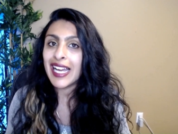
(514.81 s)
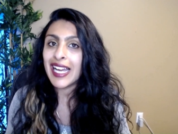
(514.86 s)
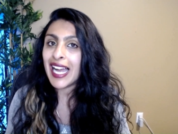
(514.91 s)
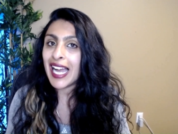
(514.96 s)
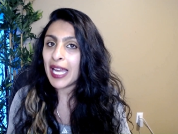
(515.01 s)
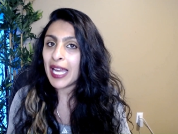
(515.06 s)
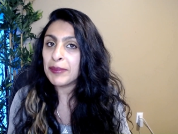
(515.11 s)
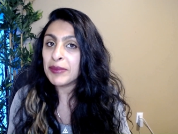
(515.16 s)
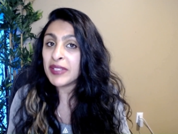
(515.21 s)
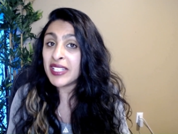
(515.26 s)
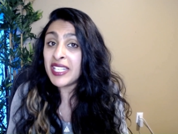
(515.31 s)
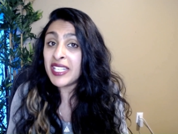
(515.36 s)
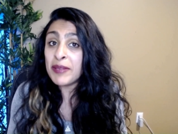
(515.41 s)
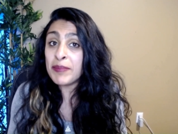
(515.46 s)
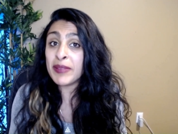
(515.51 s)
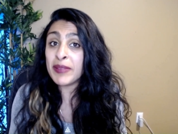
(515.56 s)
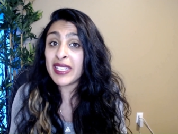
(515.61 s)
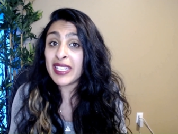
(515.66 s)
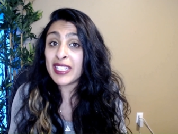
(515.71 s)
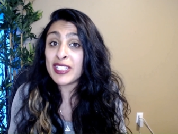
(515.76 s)
I'm gonna
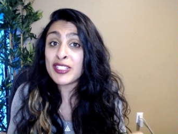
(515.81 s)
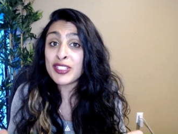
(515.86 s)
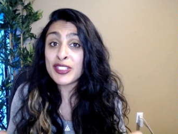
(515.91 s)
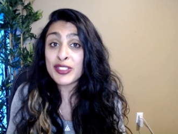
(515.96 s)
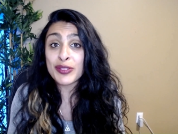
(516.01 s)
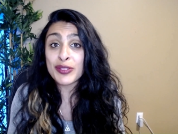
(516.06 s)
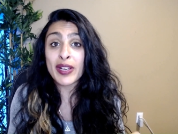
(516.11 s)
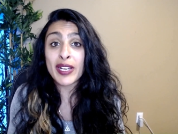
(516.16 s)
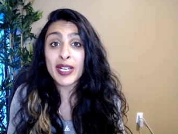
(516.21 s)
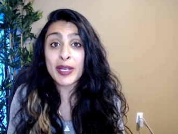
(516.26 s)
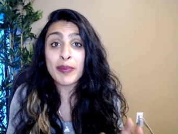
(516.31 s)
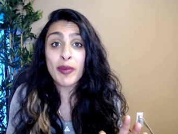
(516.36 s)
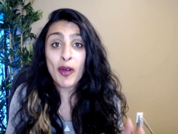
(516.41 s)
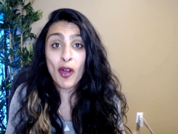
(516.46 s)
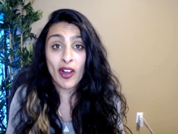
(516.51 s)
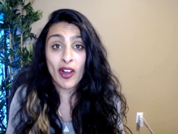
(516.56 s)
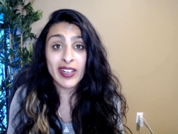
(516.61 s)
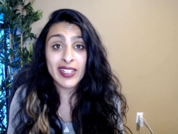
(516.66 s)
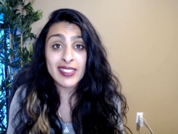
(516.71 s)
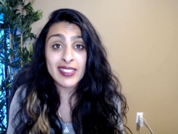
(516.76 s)
be straight up
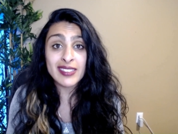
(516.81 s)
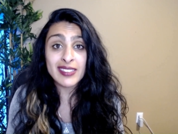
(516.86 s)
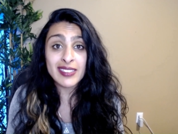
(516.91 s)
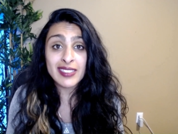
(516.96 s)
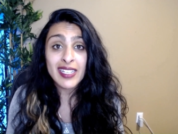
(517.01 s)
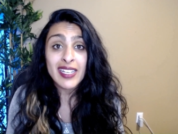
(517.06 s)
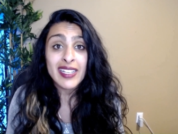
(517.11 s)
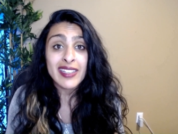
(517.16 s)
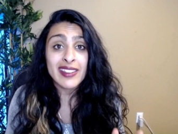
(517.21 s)
honest.